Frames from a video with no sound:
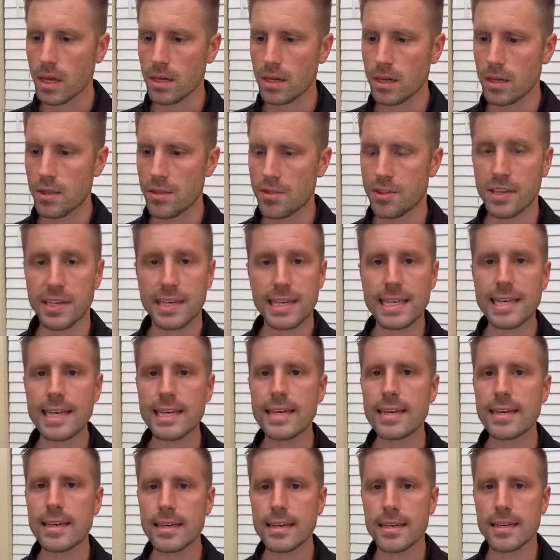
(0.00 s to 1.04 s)
The
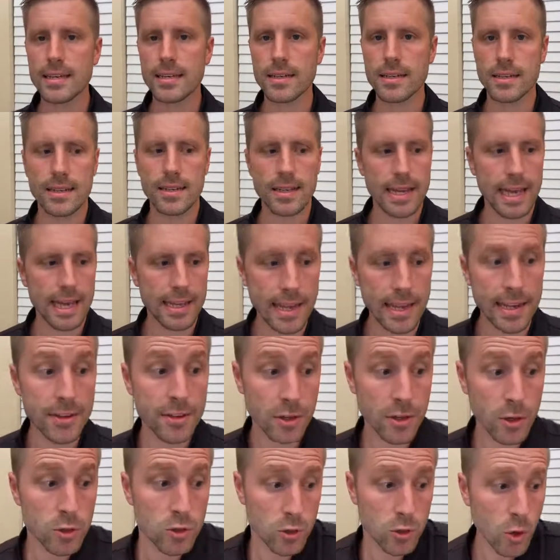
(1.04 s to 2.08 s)
key, and
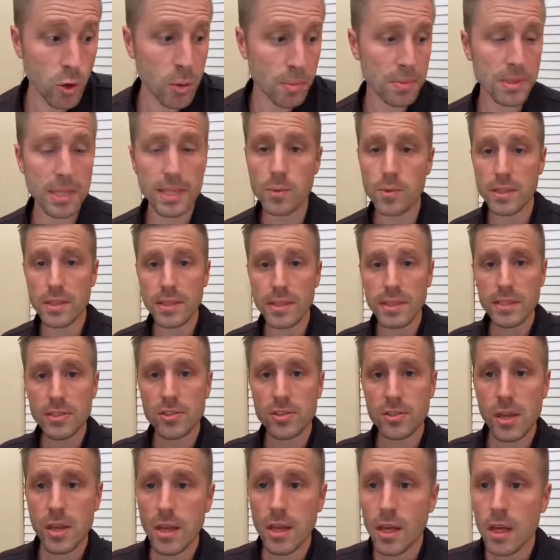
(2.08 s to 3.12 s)
normally with
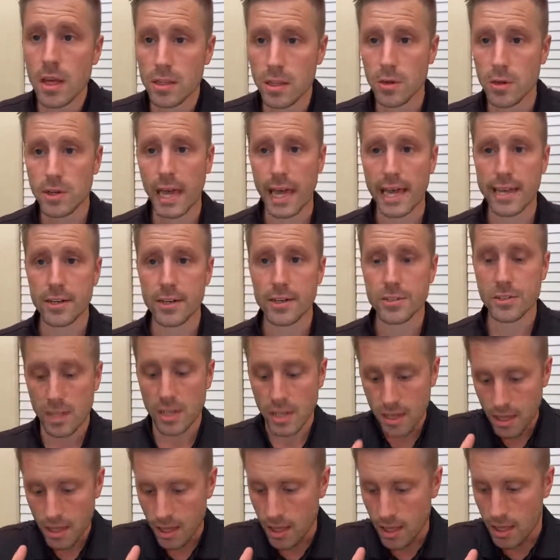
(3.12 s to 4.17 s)
these locators,
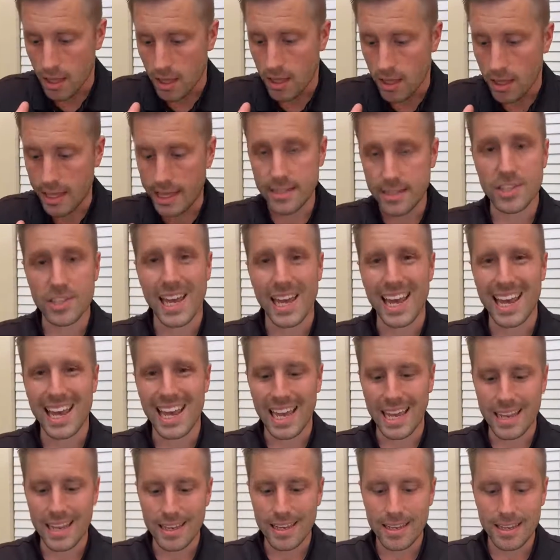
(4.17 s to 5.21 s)
it's
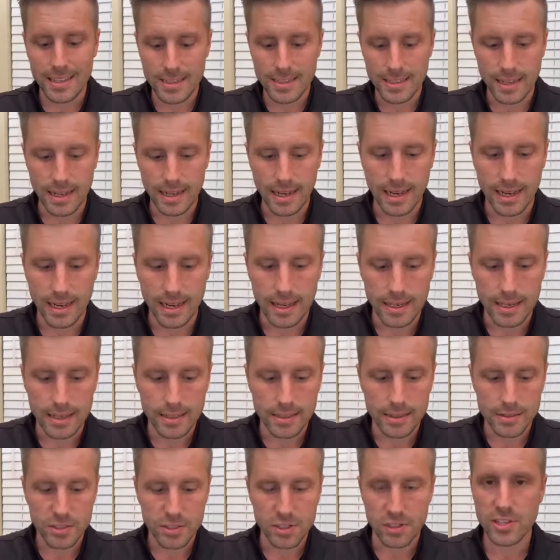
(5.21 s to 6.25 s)

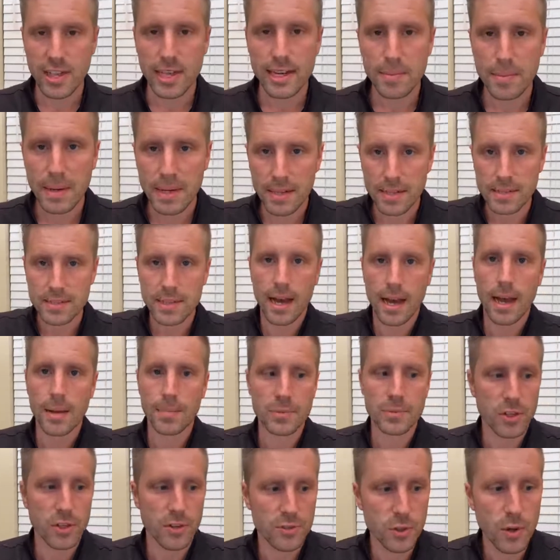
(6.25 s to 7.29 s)
there's a set amount of time.
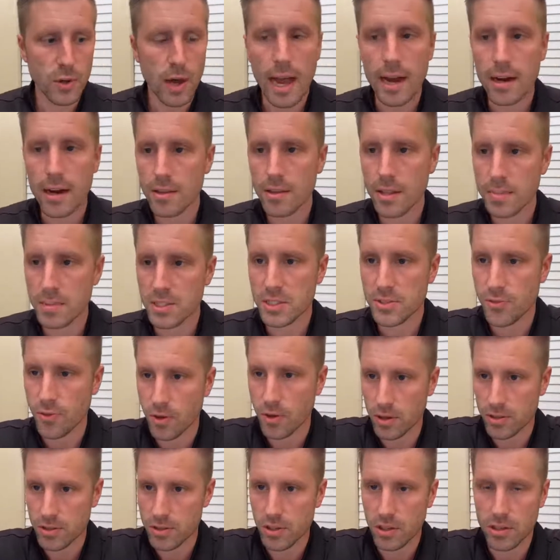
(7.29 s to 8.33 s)
So if you hire them, it's
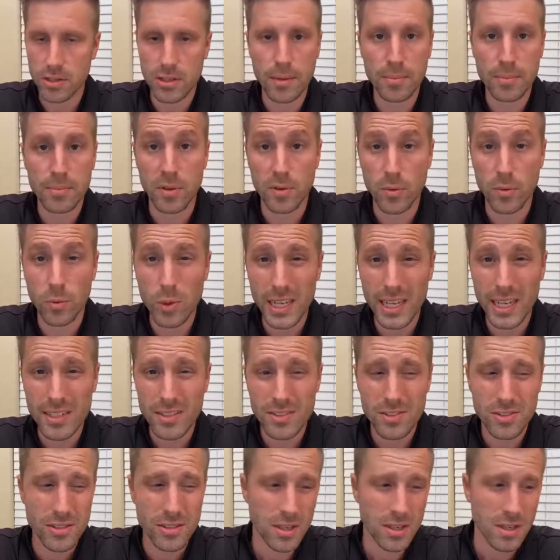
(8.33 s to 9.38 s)
for a certain number of
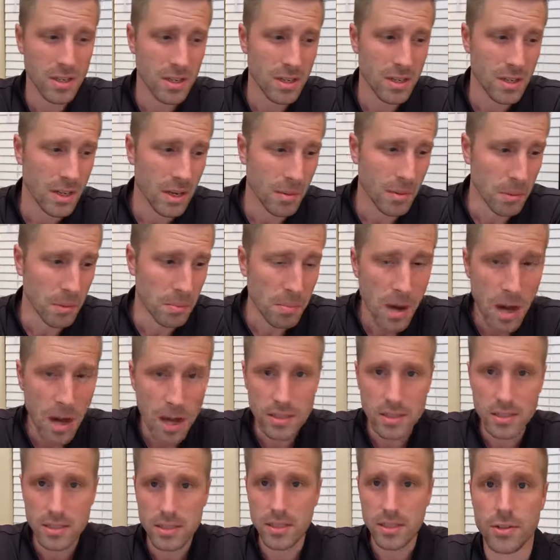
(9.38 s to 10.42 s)
weeks, a couple
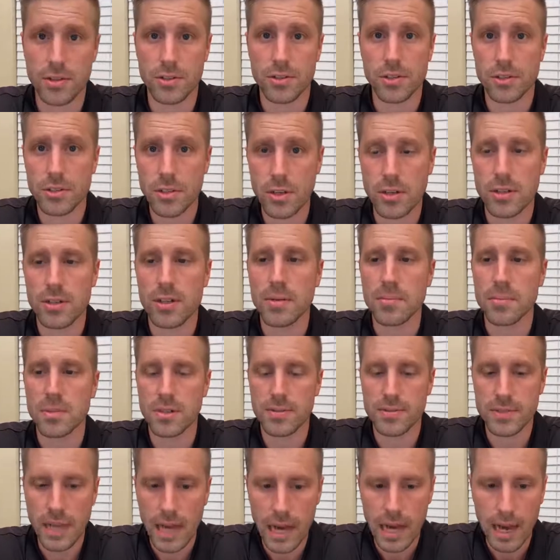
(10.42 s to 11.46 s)
months. a certain number
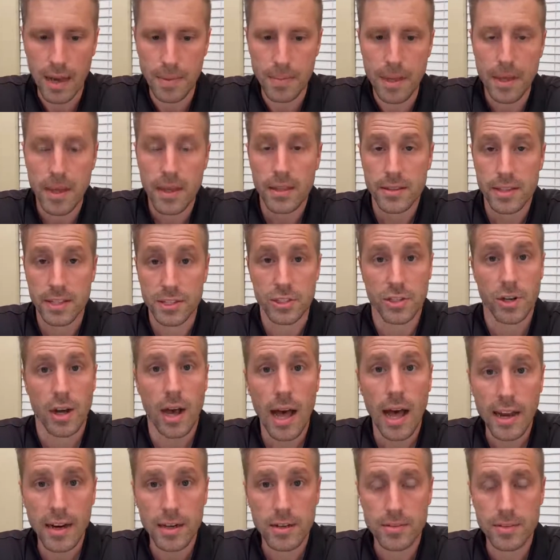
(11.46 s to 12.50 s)
of time that you're
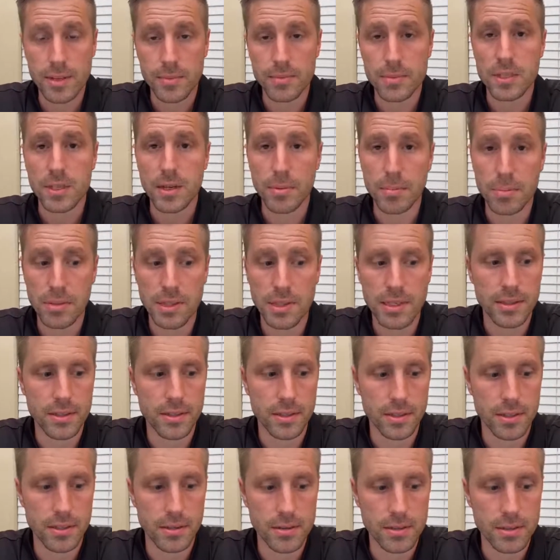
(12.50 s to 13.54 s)
hiring them to complete
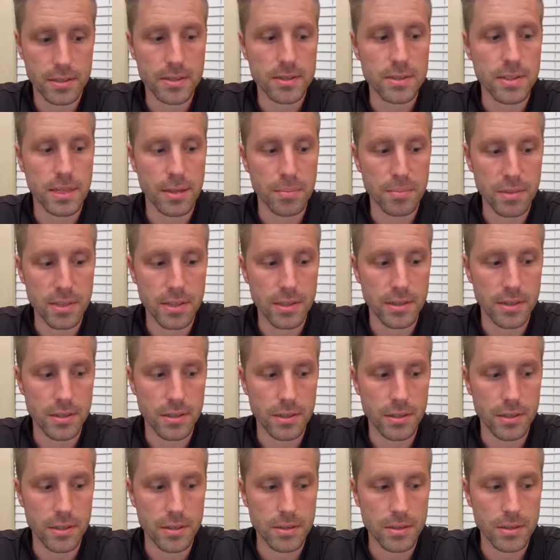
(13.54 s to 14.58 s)

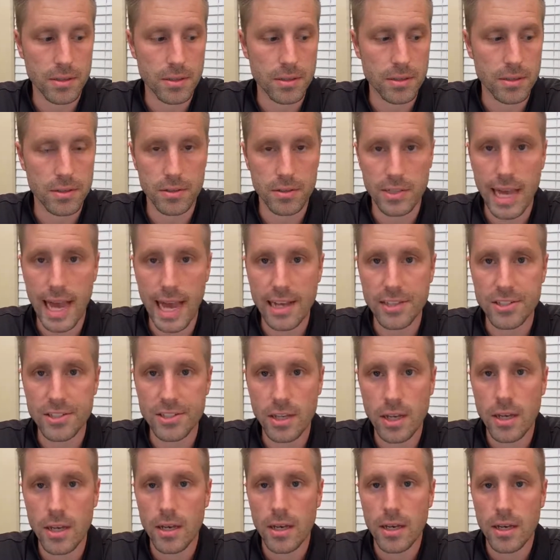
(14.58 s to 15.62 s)
their
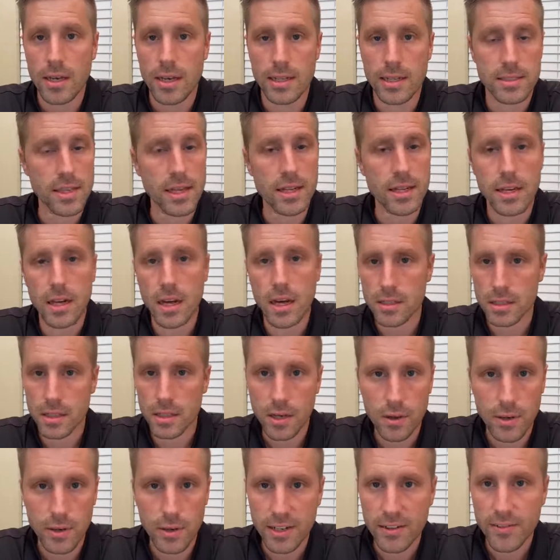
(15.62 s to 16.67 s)
task. It's not an
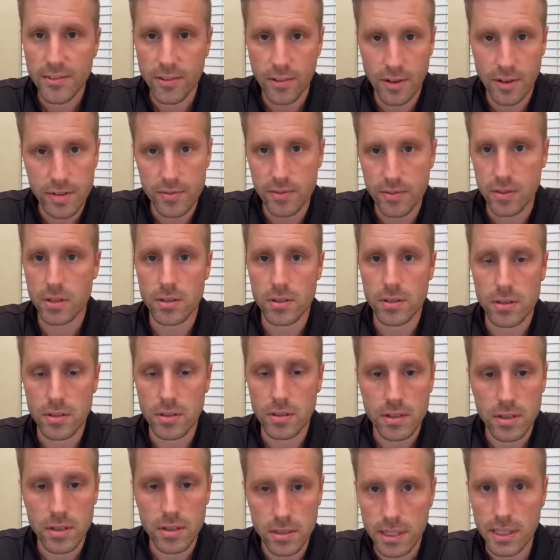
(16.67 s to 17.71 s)
ongoing forever
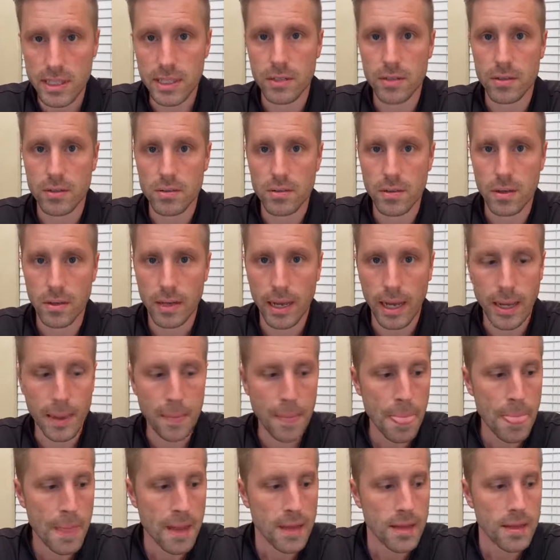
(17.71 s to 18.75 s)
deal,
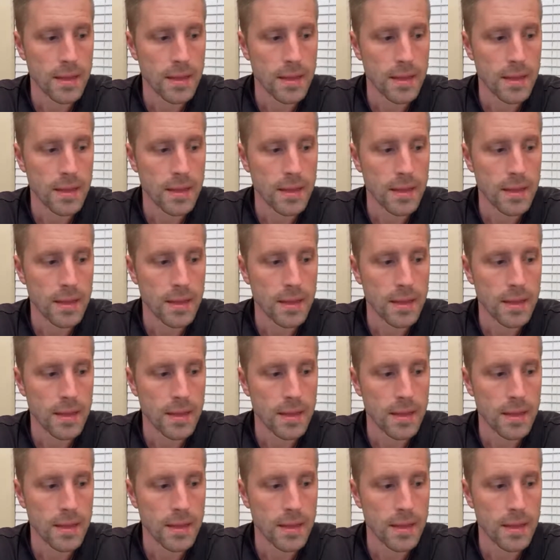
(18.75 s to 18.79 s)
okay?